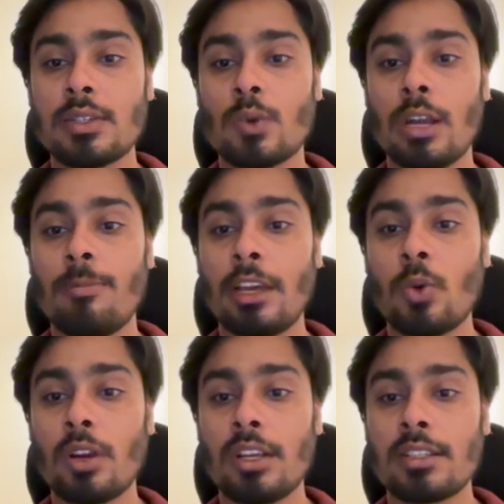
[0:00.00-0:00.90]
while
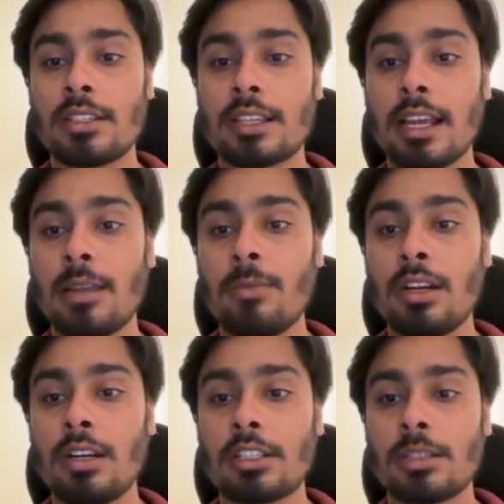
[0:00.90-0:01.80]
BigQuery's
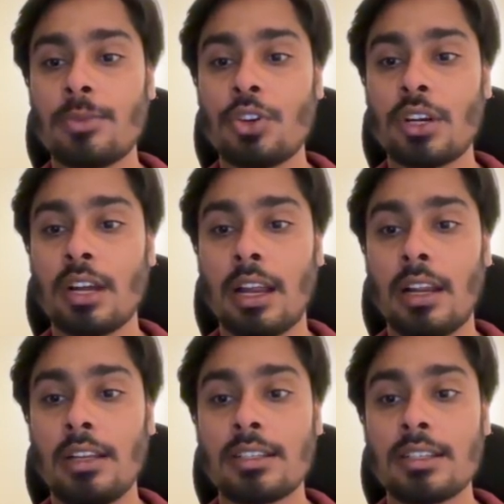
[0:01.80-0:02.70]
scalable distributed
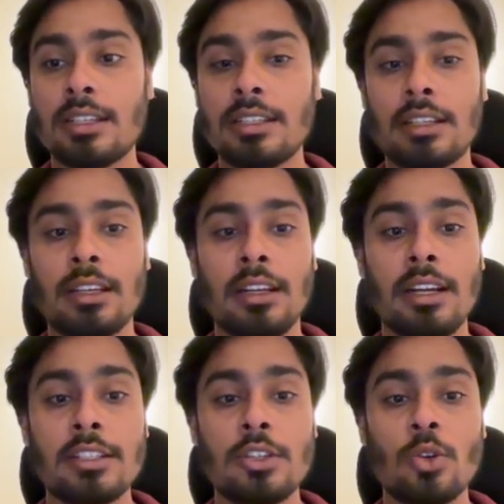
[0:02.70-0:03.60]
analysis engine
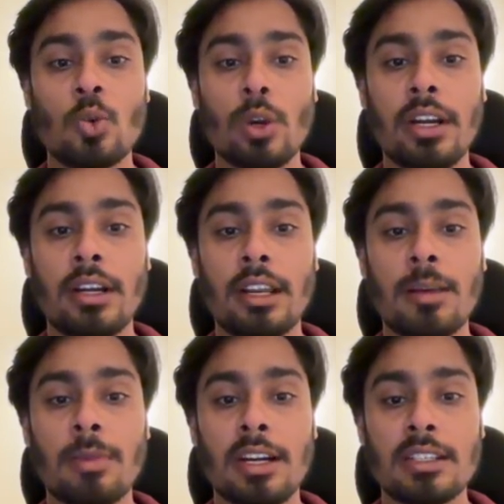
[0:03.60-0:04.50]
lets you query
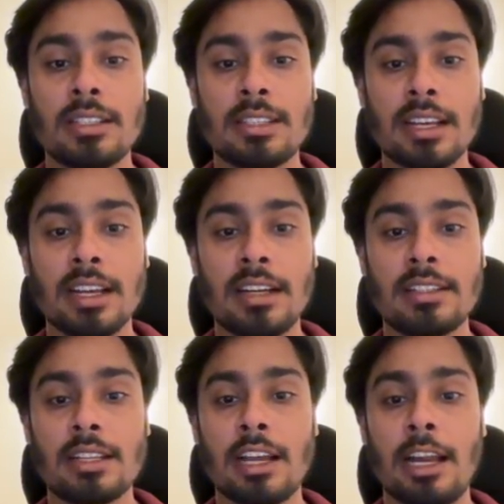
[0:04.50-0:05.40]
terabytes in
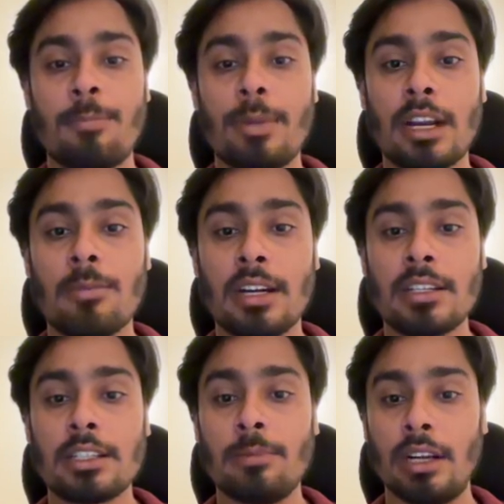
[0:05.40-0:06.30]
seconds and
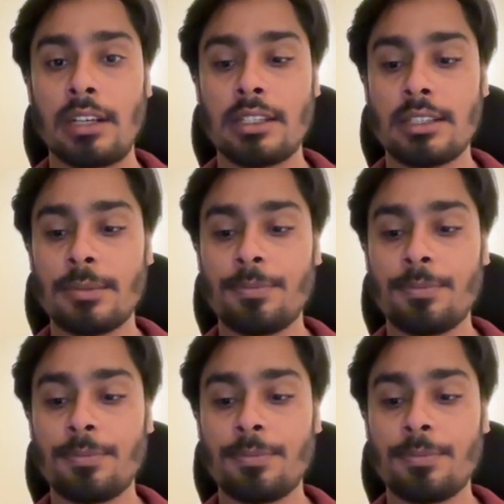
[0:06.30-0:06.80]
petabytes in minutes.